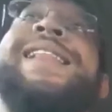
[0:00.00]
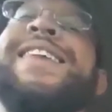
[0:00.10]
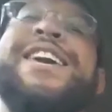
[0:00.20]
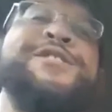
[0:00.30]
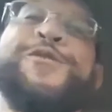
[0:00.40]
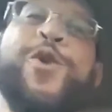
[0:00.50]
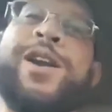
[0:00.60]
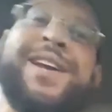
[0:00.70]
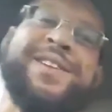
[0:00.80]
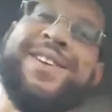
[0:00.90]
at least
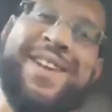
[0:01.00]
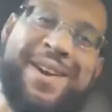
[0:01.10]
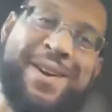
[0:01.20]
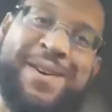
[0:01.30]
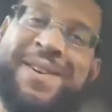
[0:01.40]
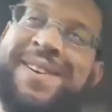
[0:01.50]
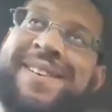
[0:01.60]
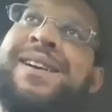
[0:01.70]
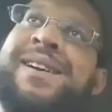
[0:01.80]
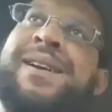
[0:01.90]
for another year,
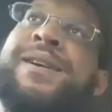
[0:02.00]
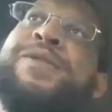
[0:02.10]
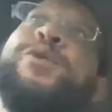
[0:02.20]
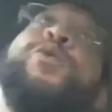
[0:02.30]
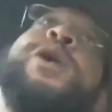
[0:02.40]
the